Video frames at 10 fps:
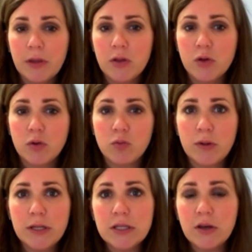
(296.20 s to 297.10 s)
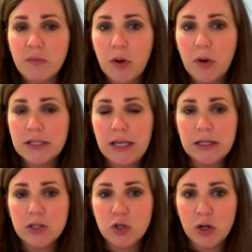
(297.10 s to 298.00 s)
the risk of breast
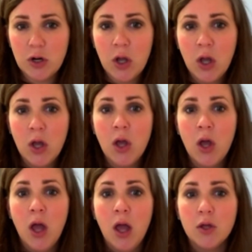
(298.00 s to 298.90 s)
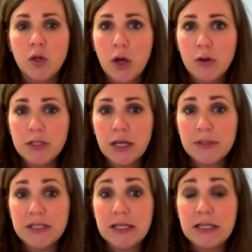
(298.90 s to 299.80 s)
cancer goes up
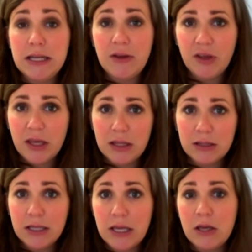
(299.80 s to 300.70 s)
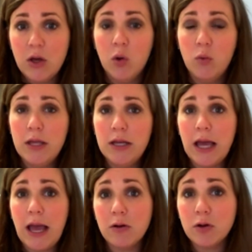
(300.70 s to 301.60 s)
significantly when
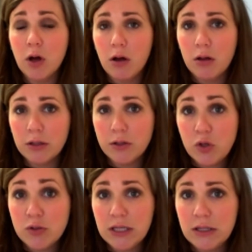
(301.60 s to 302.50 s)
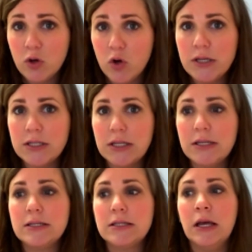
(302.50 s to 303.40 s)
alcohol use increases